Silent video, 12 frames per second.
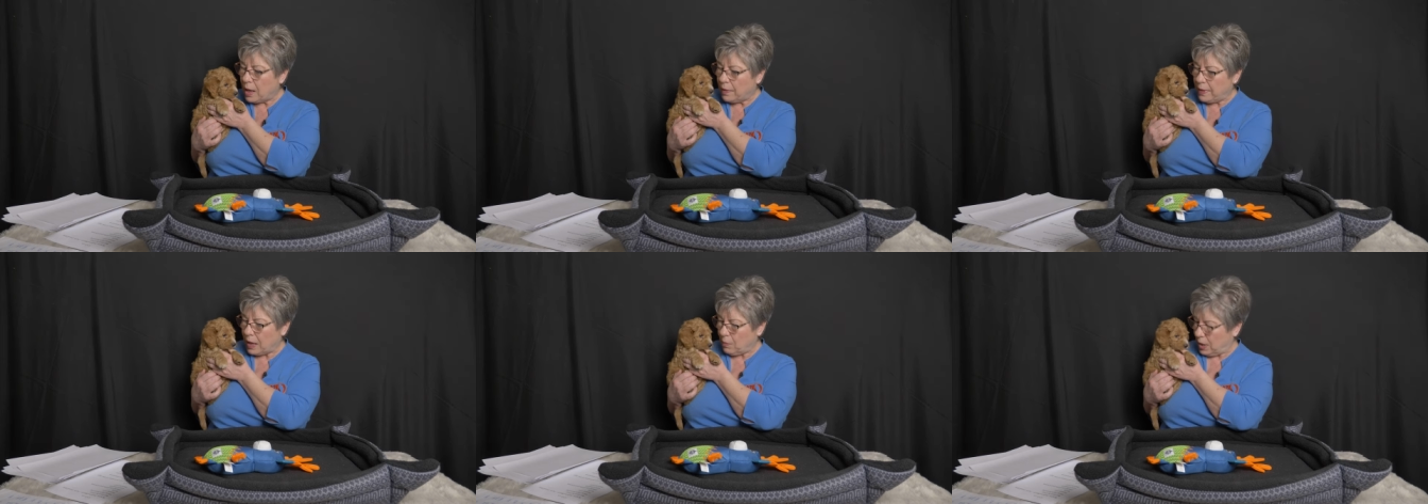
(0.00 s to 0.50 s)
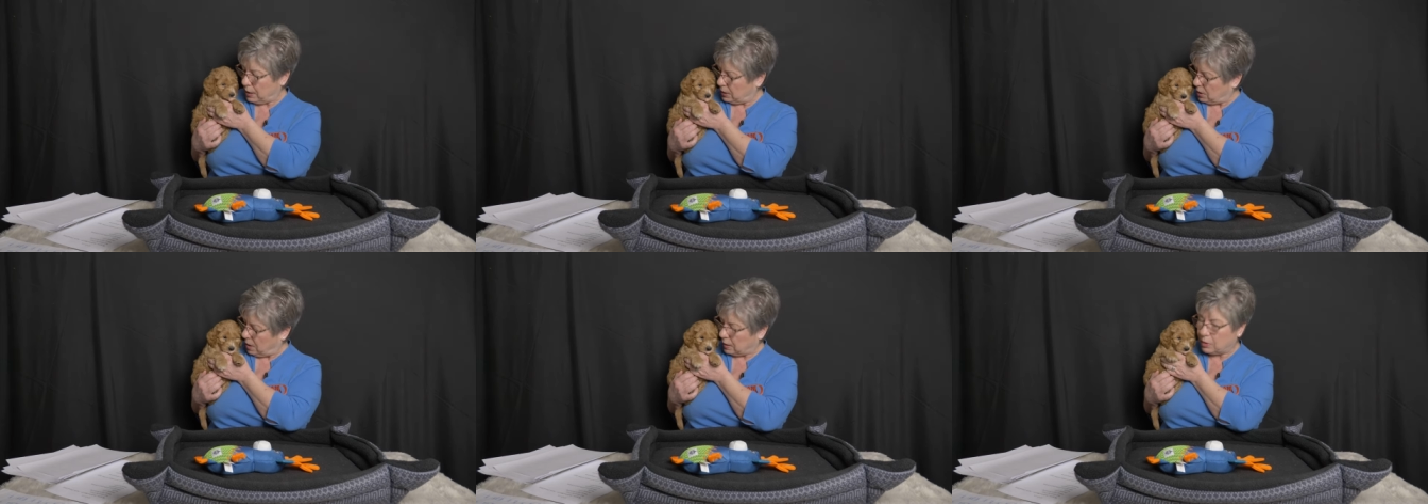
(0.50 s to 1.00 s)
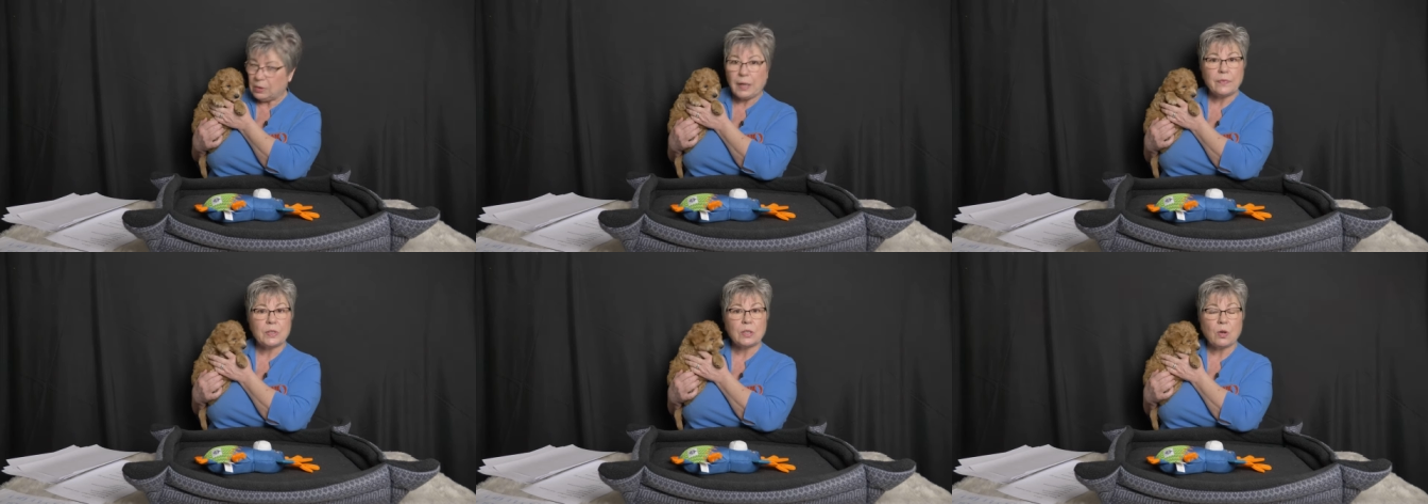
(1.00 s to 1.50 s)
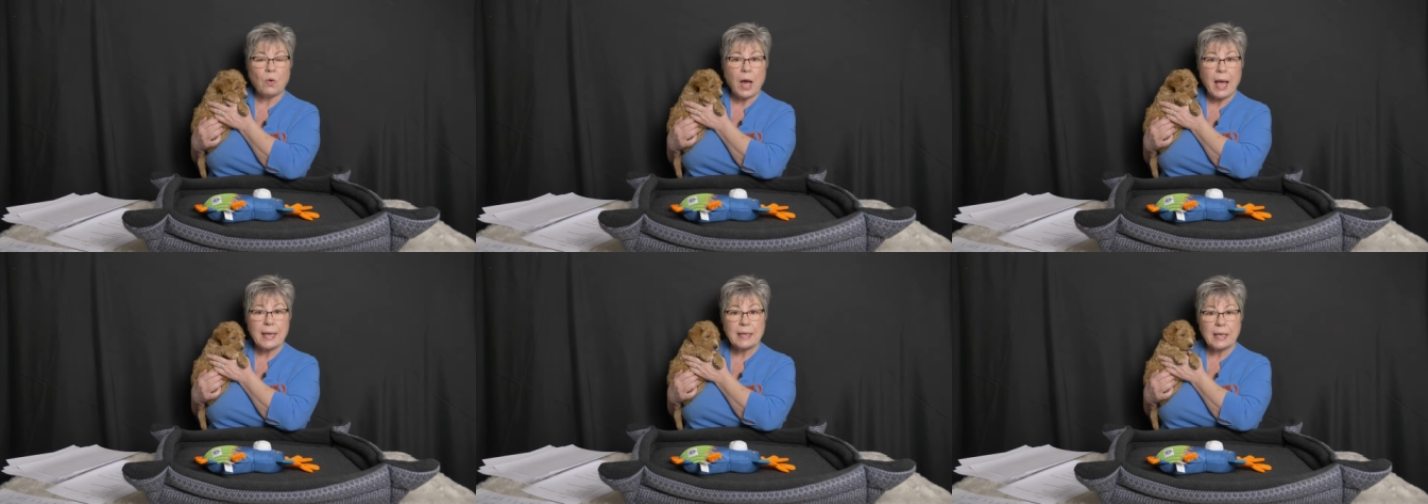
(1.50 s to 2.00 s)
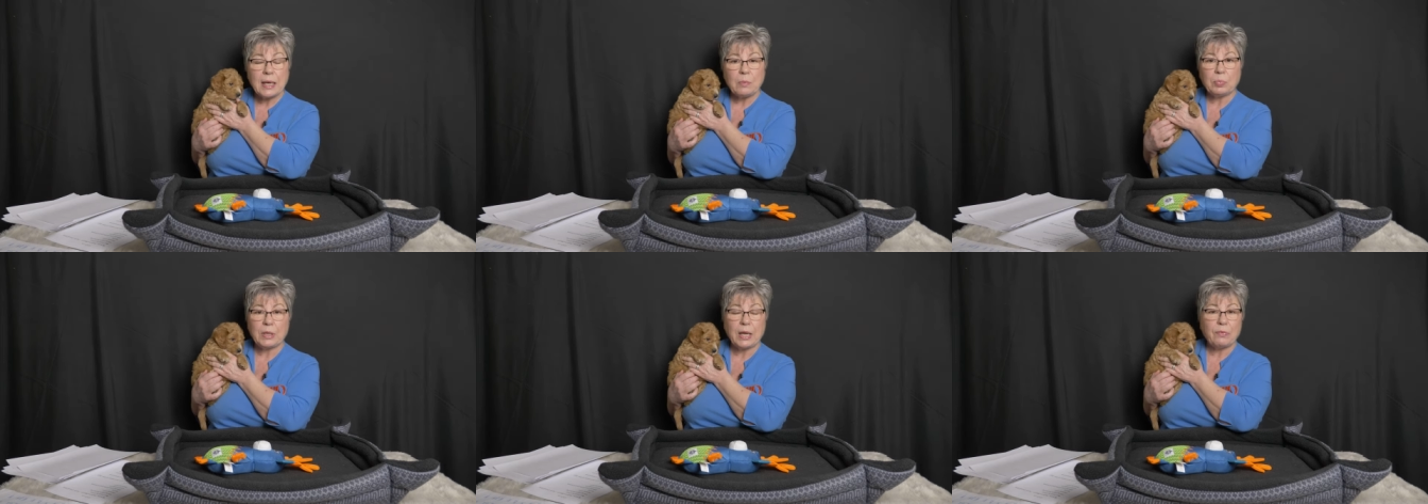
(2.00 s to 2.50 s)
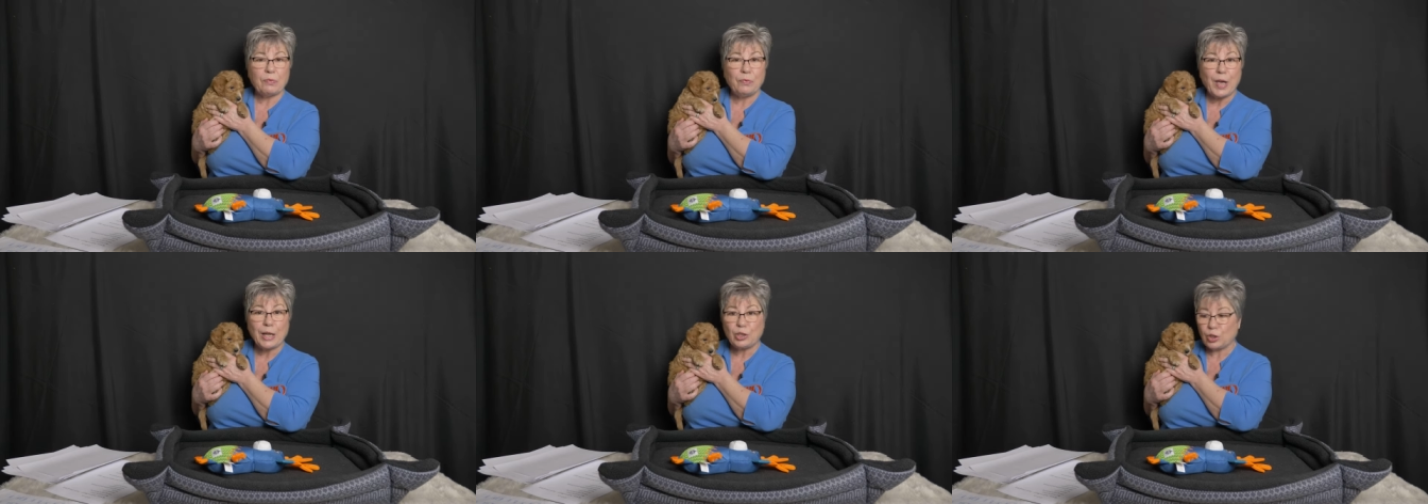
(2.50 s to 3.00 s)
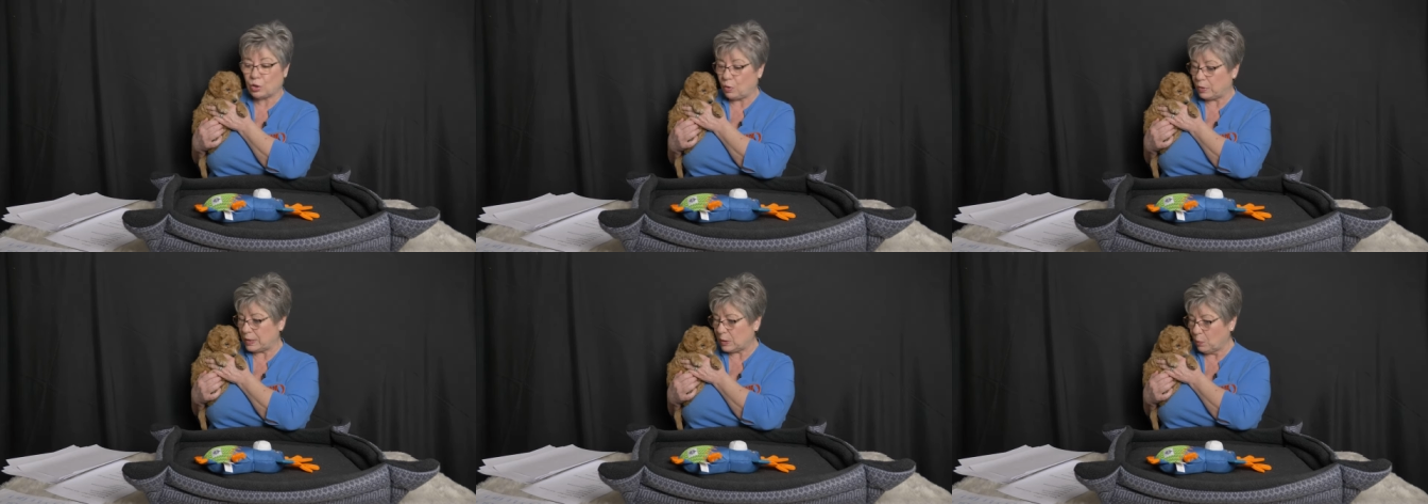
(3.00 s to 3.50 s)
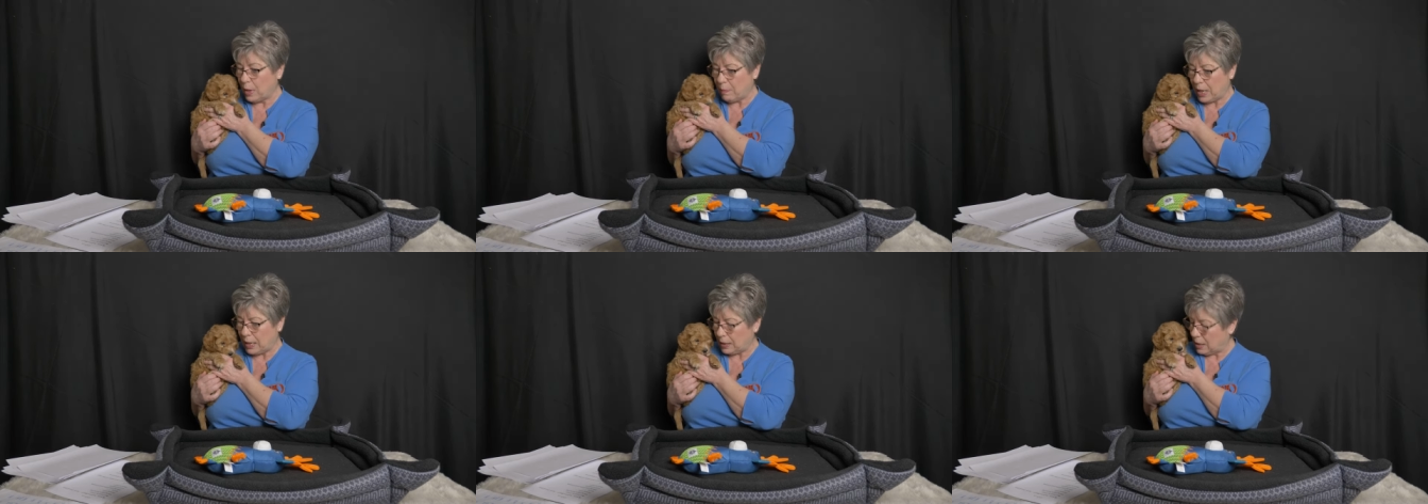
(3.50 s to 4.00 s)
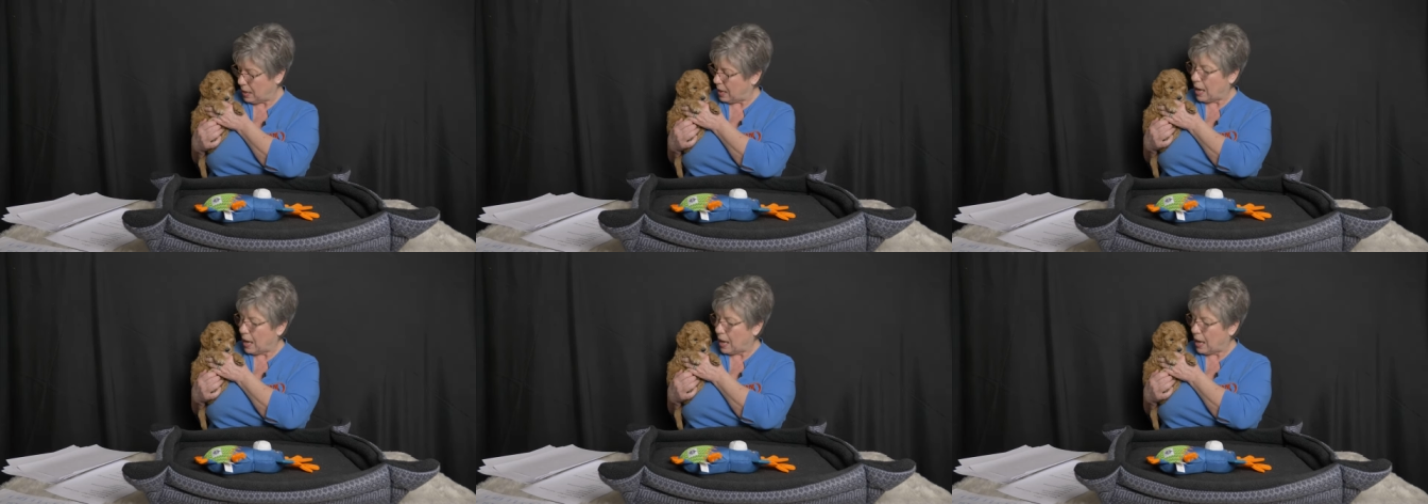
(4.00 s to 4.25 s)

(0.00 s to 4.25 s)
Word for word: They want a dog who loves to go hiking, play fetch, go swimming,